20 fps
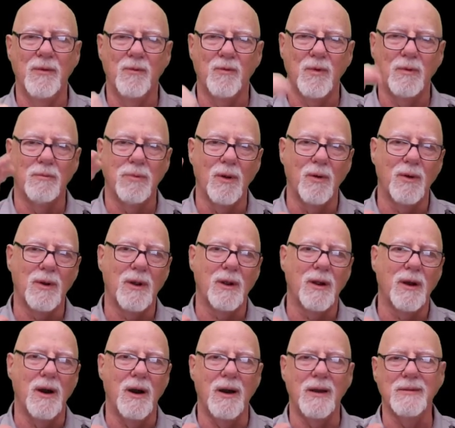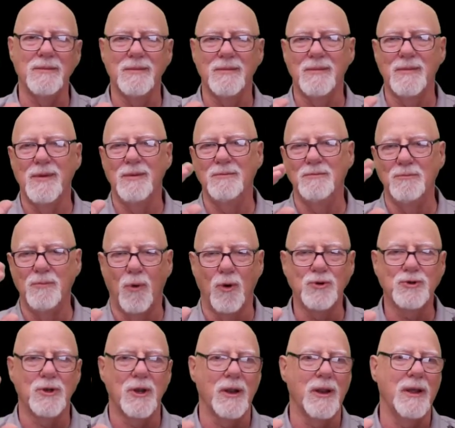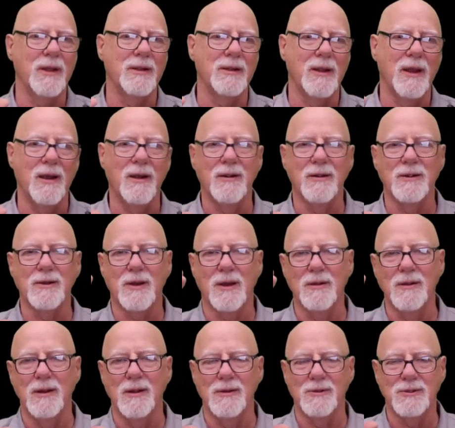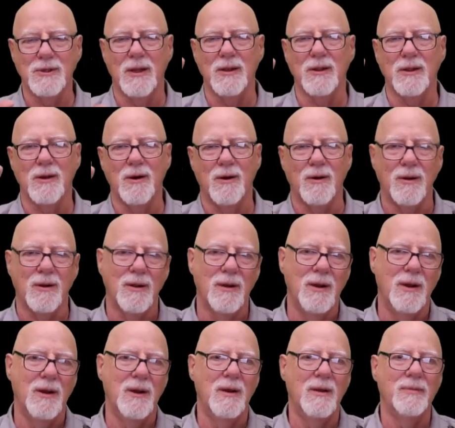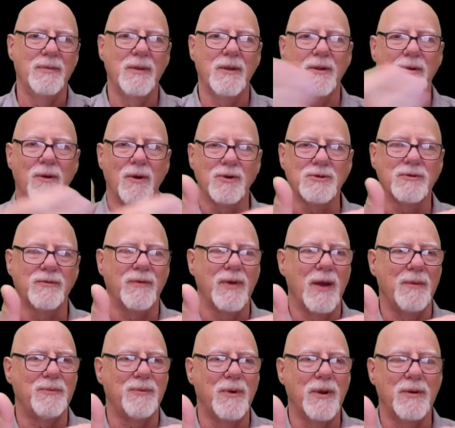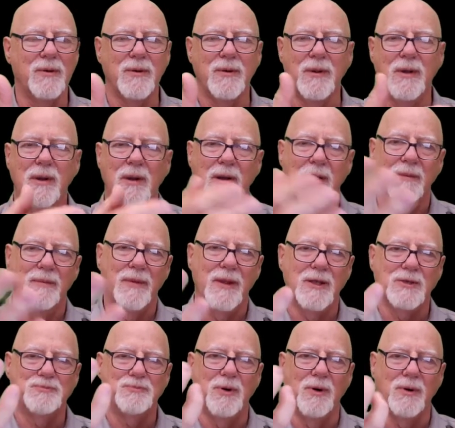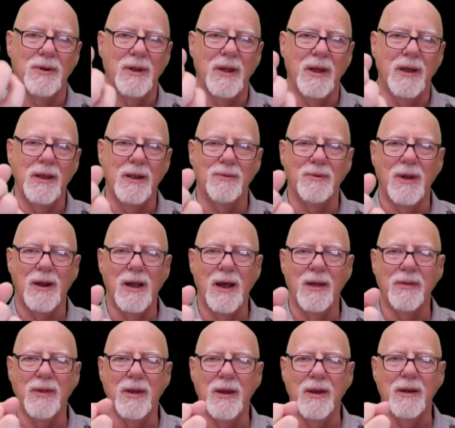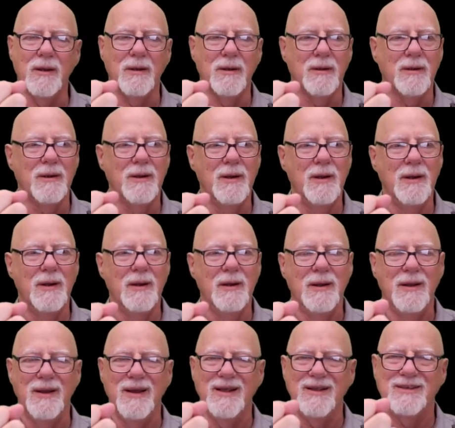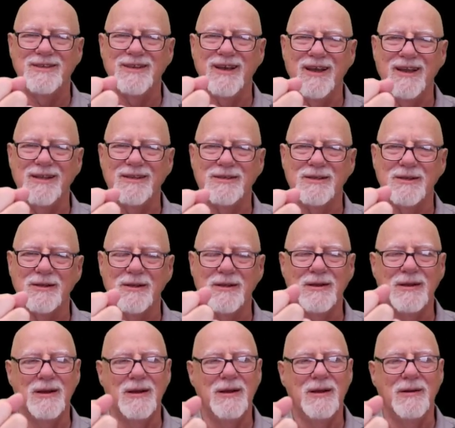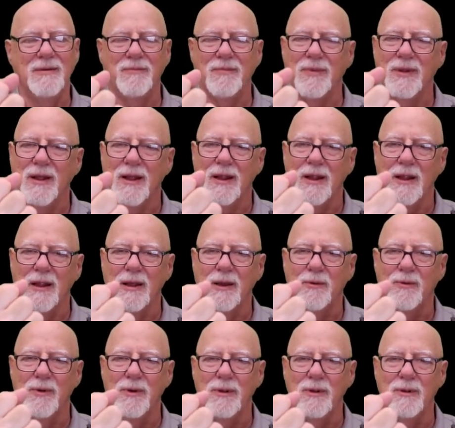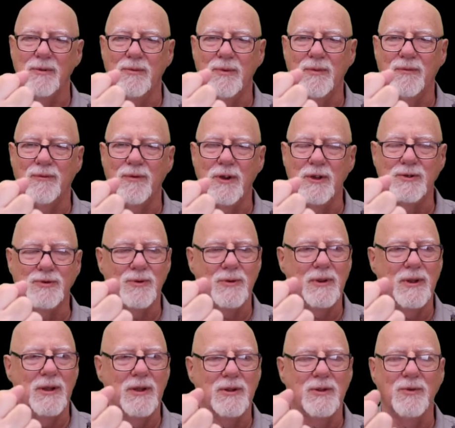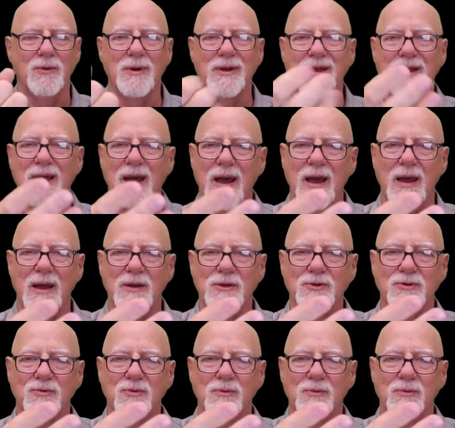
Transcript: We're blowing our hot, moisture-laden air inside the car across the evaporator. It's pulling that heat right out of the air and changing the liquid refrigerant into a gas.